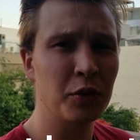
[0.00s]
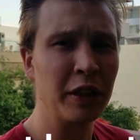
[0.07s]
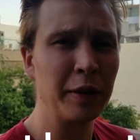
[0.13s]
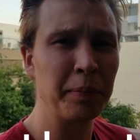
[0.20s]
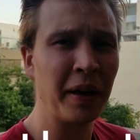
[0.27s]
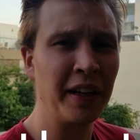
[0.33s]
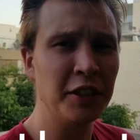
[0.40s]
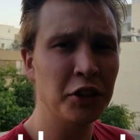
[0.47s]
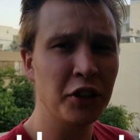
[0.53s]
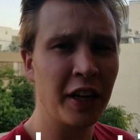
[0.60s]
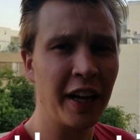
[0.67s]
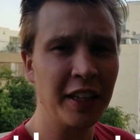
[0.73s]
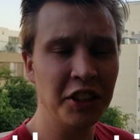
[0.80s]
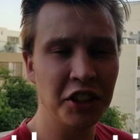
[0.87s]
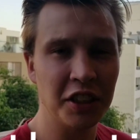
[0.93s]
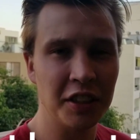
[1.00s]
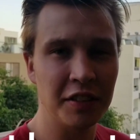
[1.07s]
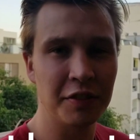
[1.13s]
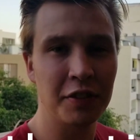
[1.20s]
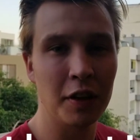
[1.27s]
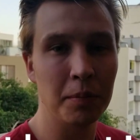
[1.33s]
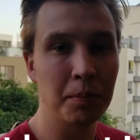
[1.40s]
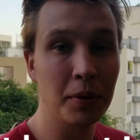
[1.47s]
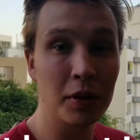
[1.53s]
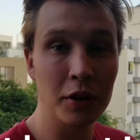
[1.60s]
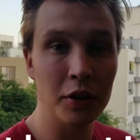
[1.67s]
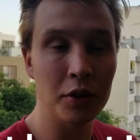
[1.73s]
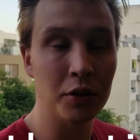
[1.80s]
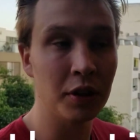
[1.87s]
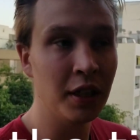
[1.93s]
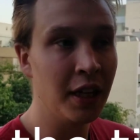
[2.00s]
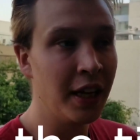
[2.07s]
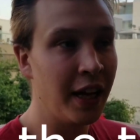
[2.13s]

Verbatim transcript: repatriation from Peru,